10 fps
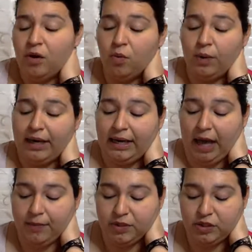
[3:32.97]
when it
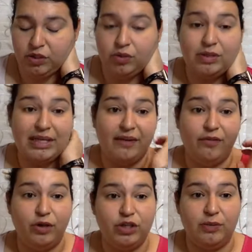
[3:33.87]
comes to
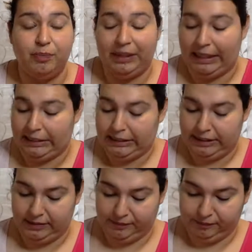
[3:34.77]
divergent plates.